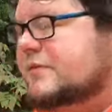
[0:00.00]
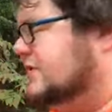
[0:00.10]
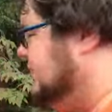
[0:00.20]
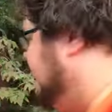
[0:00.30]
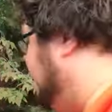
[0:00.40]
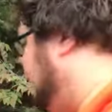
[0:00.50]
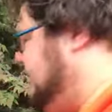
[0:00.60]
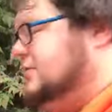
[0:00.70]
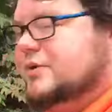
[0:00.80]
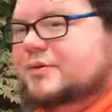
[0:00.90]
So I
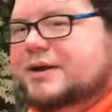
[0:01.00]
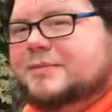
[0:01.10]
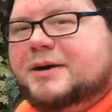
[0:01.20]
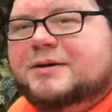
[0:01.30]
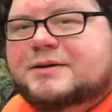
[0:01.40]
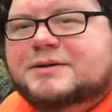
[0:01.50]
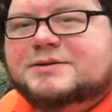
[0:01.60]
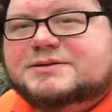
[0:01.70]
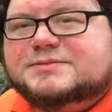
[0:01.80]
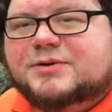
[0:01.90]
do know like about
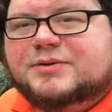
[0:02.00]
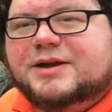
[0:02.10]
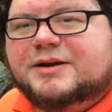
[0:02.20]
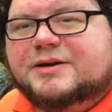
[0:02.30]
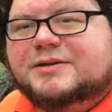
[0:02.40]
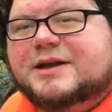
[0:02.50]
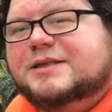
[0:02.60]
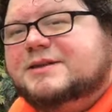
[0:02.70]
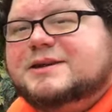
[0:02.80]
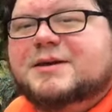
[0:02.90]
smoking and all that, and
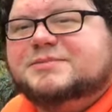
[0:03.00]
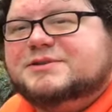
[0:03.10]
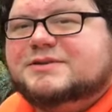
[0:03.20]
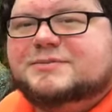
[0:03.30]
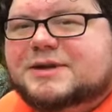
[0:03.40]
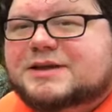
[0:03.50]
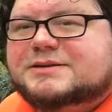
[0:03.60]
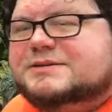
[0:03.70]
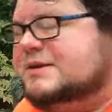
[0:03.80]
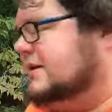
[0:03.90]
the temps of the
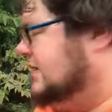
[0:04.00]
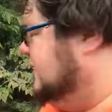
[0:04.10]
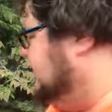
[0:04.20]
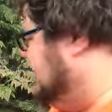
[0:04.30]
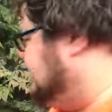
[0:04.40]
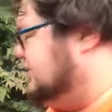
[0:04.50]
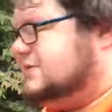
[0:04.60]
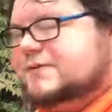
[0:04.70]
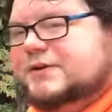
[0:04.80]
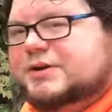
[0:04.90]
meats, and make sure it's
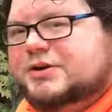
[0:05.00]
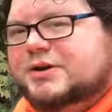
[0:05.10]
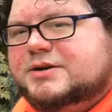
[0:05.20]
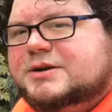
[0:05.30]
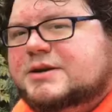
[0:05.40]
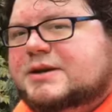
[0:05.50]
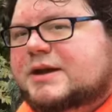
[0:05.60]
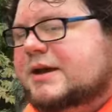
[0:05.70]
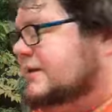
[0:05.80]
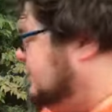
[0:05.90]
fully cooked.
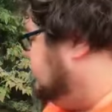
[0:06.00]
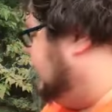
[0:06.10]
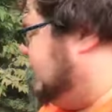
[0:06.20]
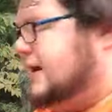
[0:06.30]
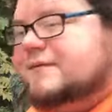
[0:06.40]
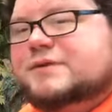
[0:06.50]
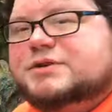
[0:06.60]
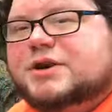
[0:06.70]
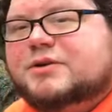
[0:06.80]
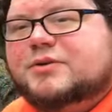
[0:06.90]
Again, that's why I have the
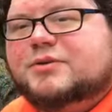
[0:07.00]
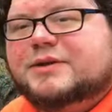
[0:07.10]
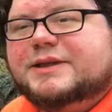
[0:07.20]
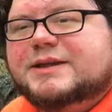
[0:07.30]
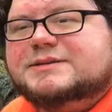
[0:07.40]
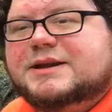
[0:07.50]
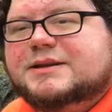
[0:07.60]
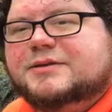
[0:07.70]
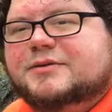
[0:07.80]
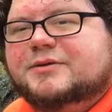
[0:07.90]
charcoal on that side of
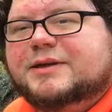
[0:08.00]
the grill.